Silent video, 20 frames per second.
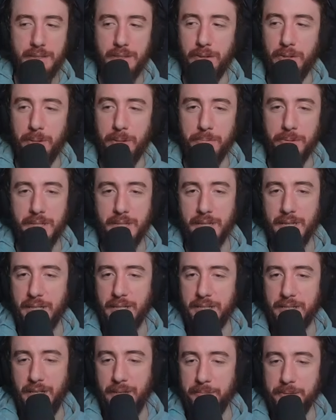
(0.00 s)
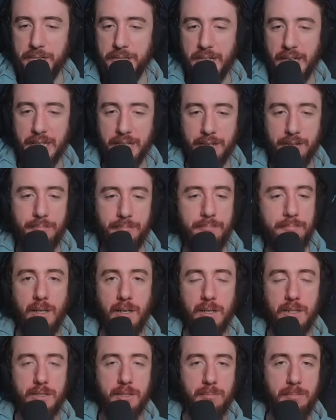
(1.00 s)
30% less damage taken.
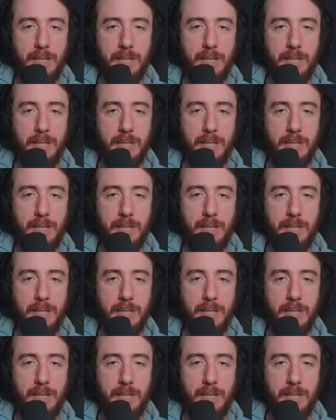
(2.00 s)
Also